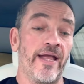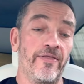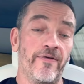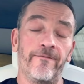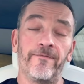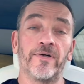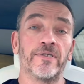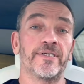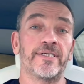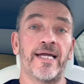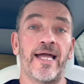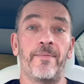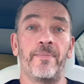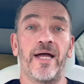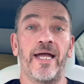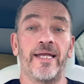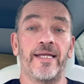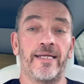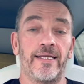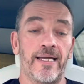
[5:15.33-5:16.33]
The first time
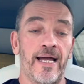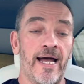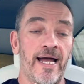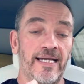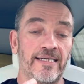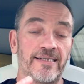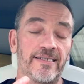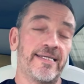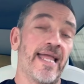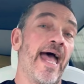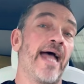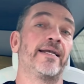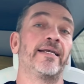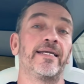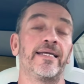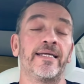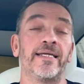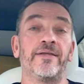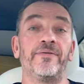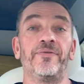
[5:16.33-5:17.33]
I sat
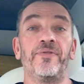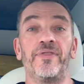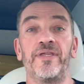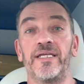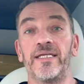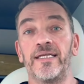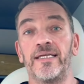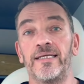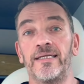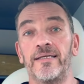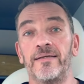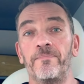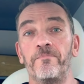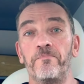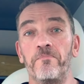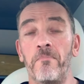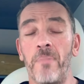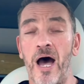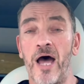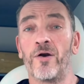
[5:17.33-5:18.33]
in the
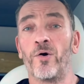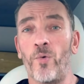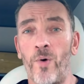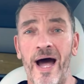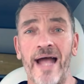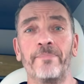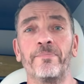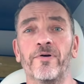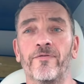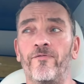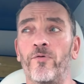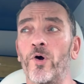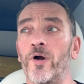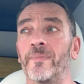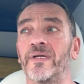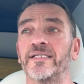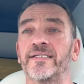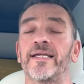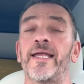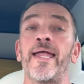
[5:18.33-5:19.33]
Model Y
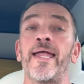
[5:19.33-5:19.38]
Performance,